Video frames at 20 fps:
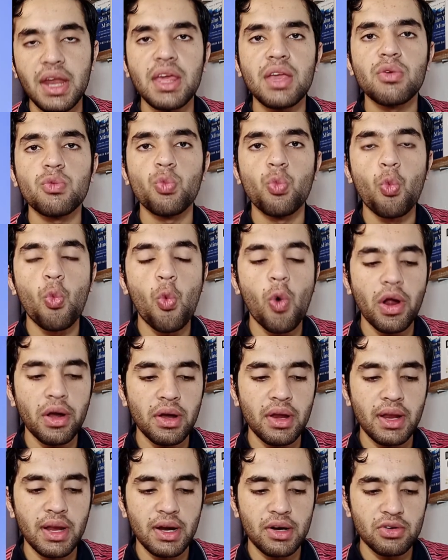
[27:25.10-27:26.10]
getting
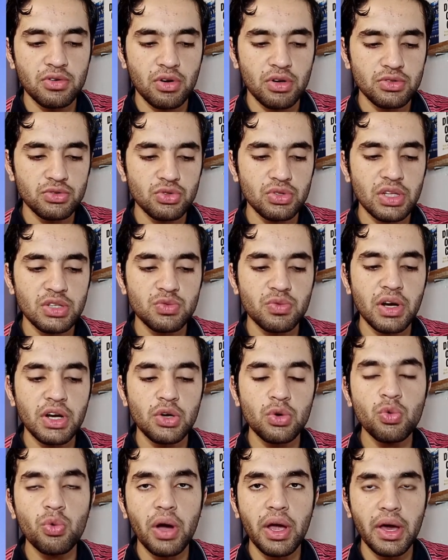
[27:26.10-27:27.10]
1 electron. So that's
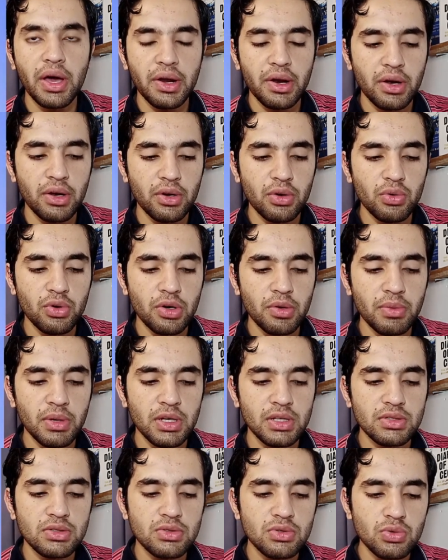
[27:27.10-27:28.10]
why 2Y are
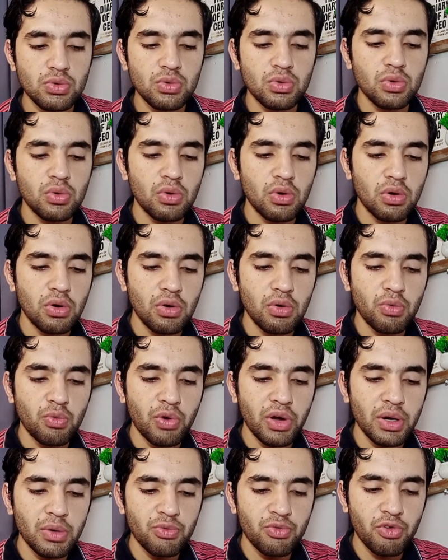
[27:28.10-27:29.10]
included, because
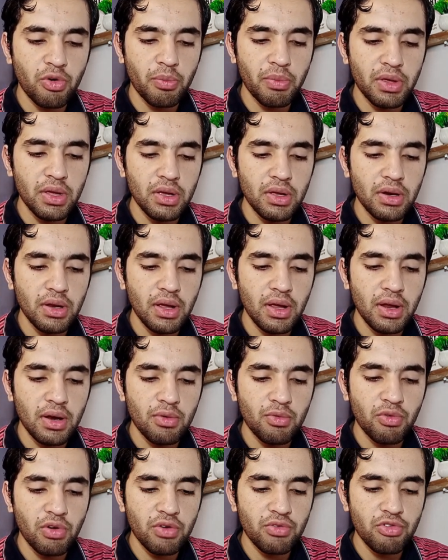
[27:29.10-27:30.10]
1 from here
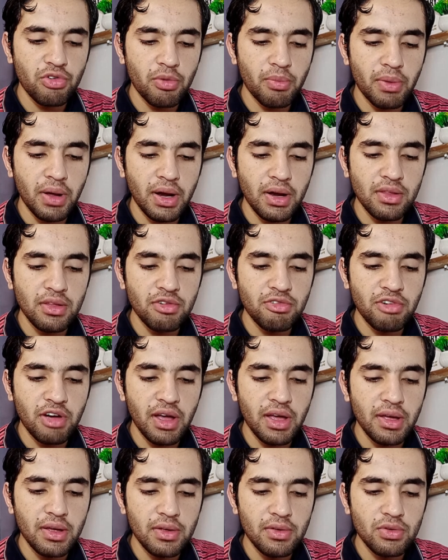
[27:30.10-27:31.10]
and 1 from another
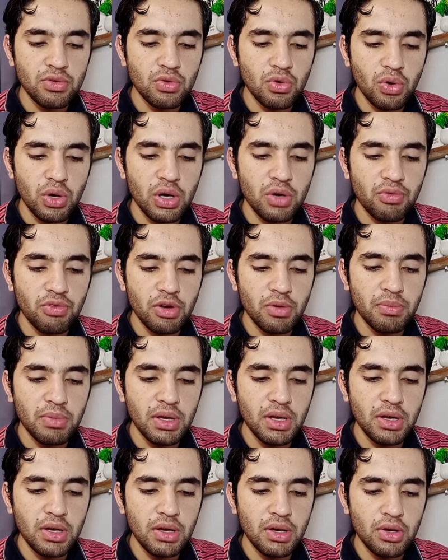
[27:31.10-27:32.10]
Y, so it
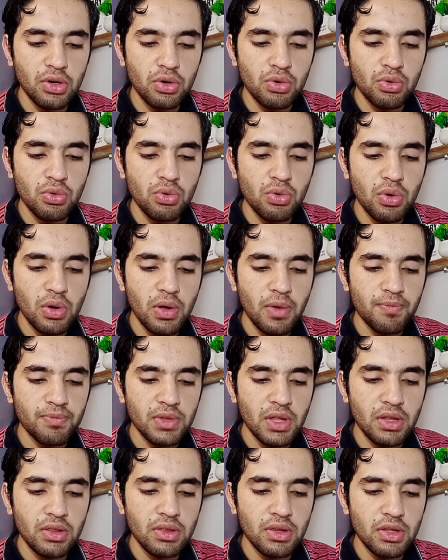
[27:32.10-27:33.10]
will be 2,
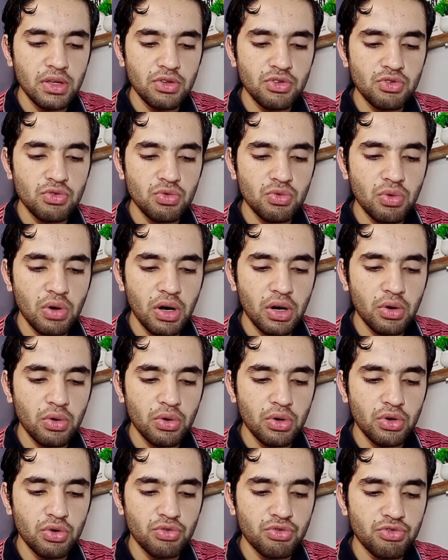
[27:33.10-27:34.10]
and these 2
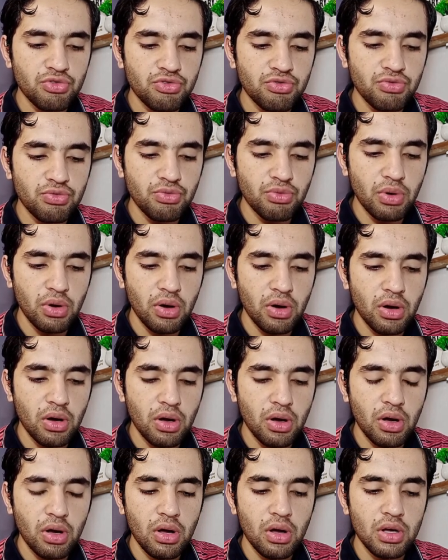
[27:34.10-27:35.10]
are going
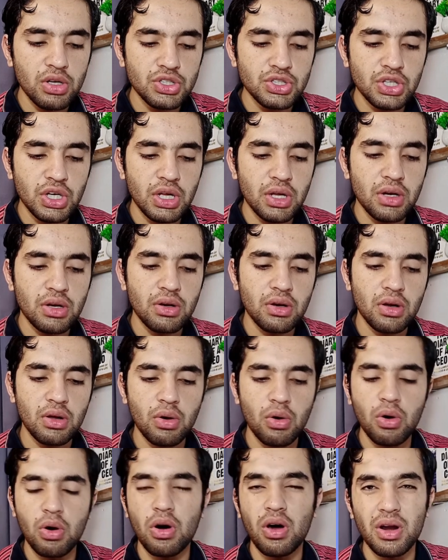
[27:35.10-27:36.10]
to share
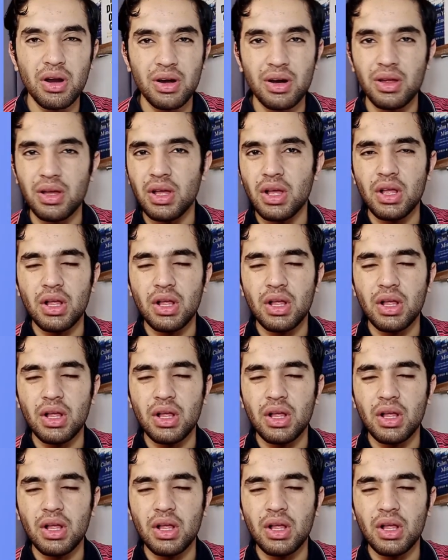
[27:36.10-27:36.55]
or